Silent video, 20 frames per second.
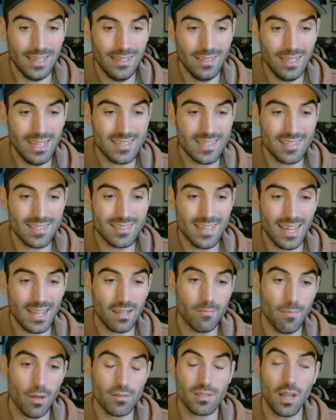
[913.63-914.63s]
is the
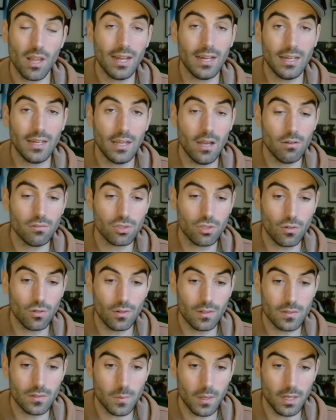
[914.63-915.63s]
second most likely goal scorer
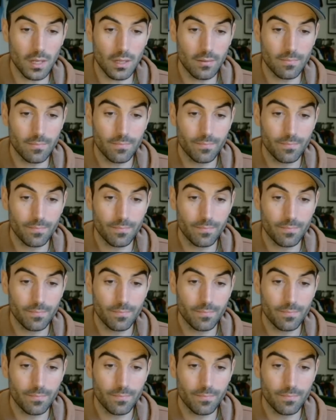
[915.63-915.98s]
this week.